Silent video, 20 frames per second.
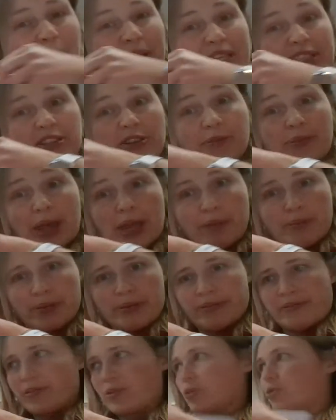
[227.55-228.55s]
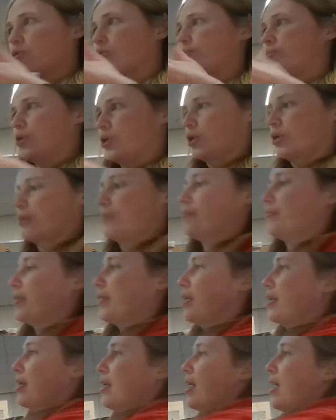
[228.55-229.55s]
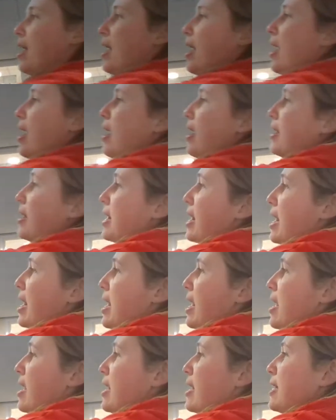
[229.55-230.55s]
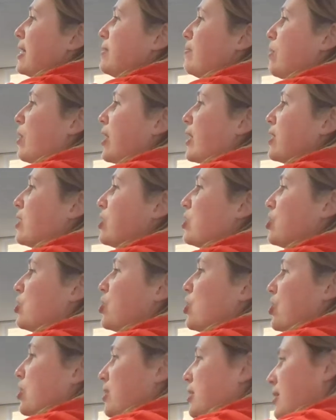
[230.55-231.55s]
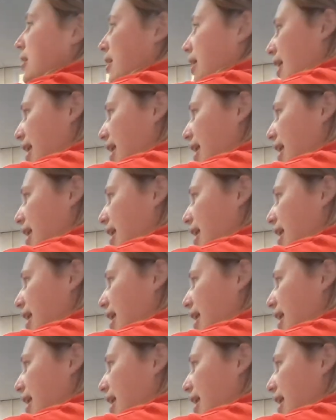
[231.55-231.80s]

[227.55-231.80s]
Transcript: piece of paper for your book. And here is mine just